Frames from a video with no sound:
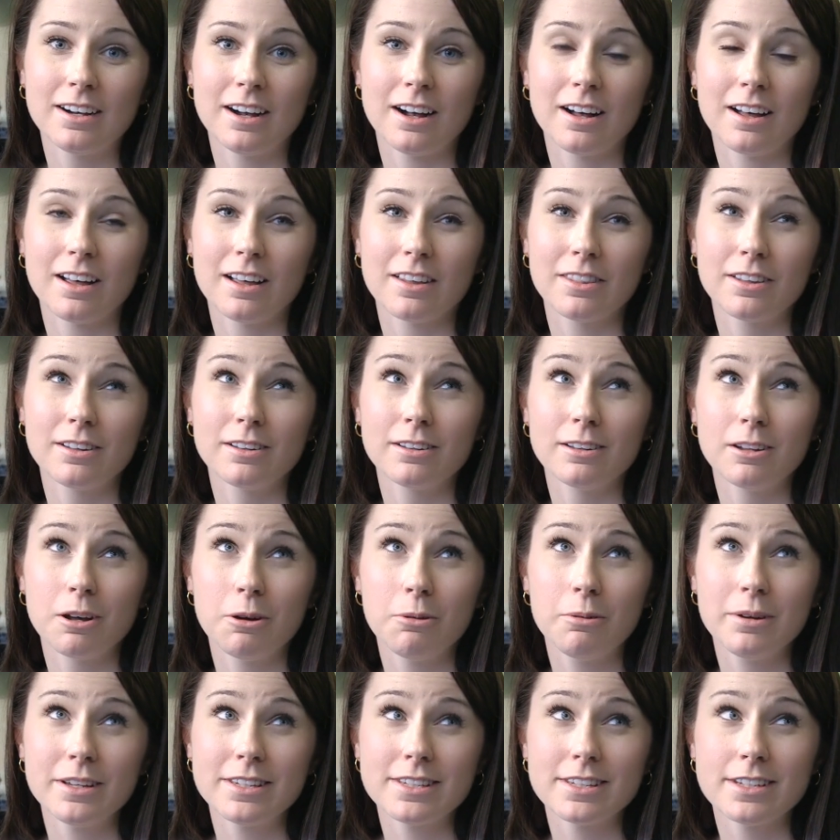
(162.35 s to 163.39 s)
The
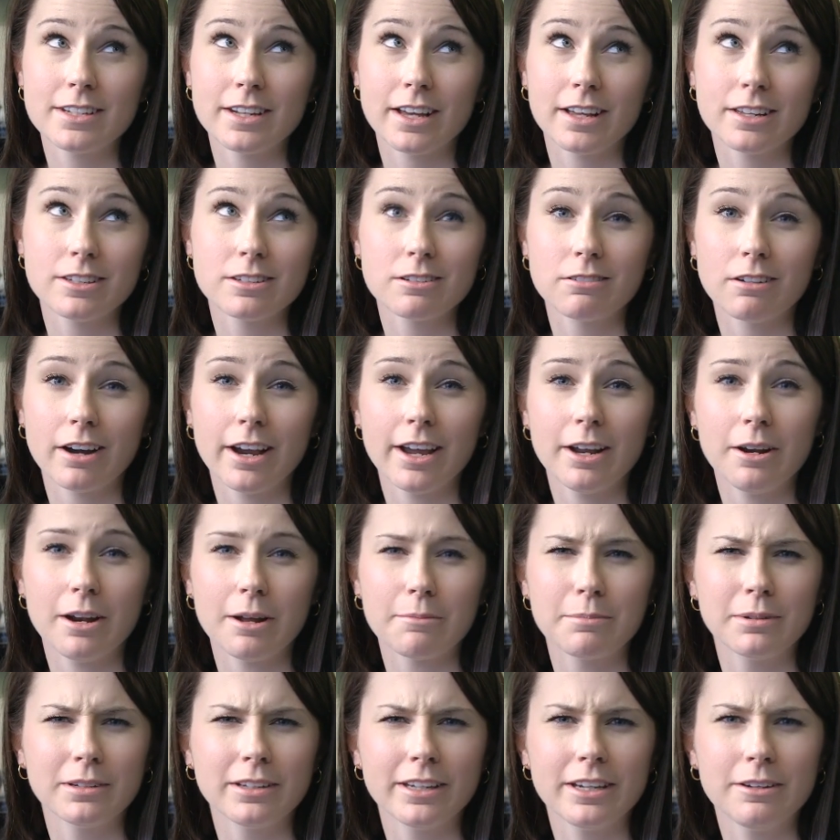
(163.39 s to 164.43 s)
lowest test grade,
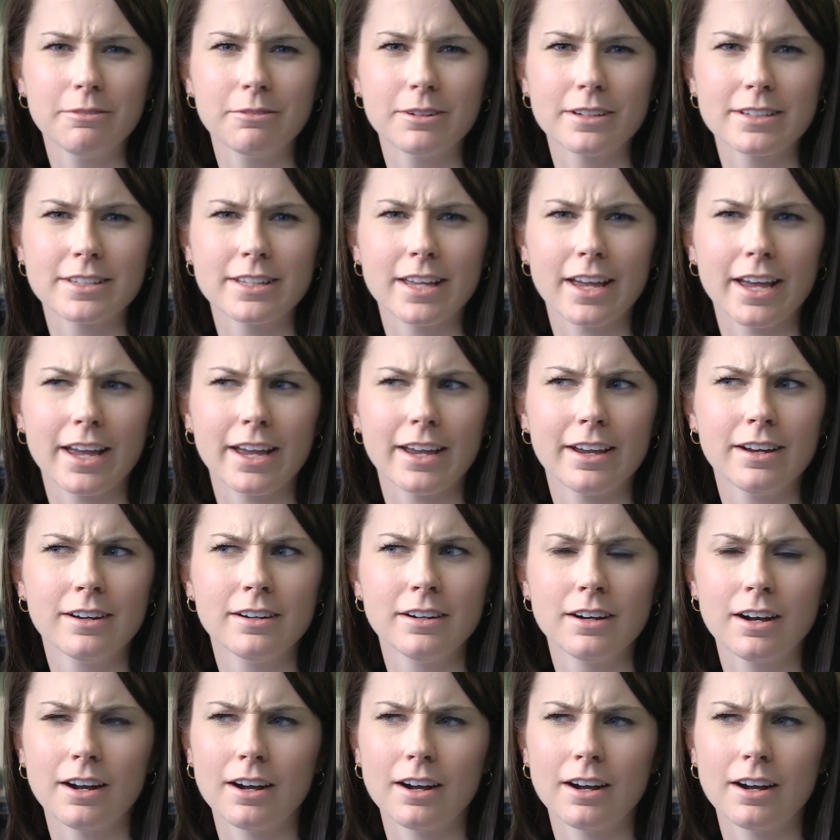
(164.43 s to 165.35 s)
I believe, was a